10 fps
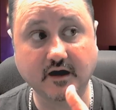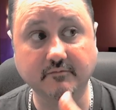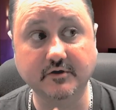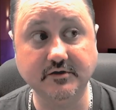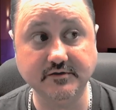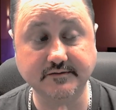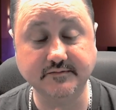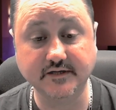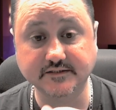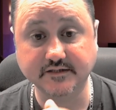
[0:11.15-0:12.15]
I'm going to do some
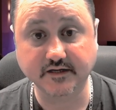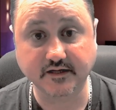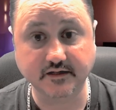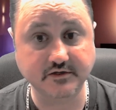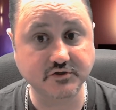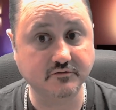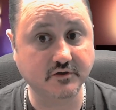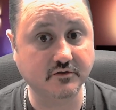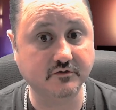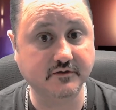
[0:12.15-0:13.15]
testing and let you
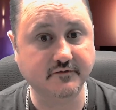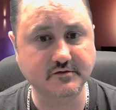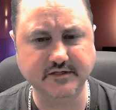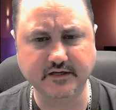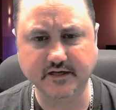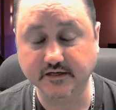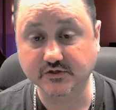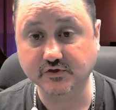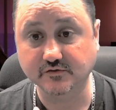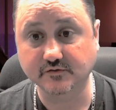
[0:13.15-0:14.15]
know if there's any
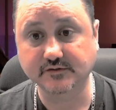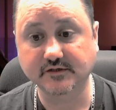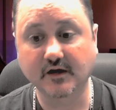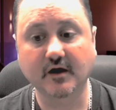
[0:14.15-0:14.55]
issues